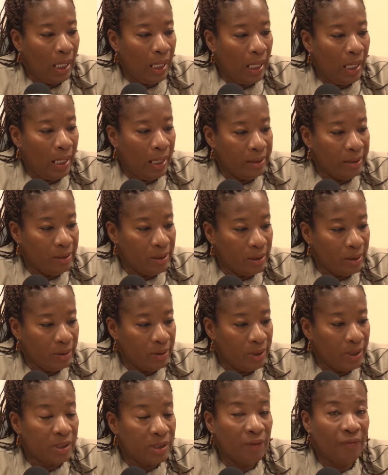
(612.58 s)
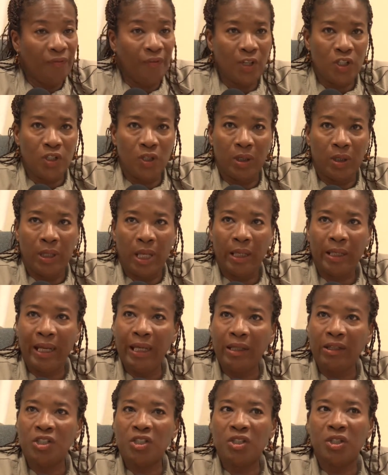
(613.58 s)
and there's a vision. I'd
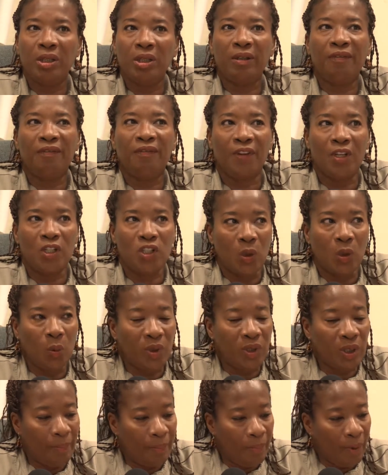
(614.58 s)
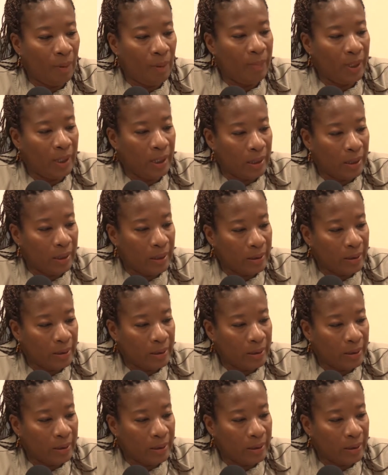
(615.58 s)
like to share the vision with the public.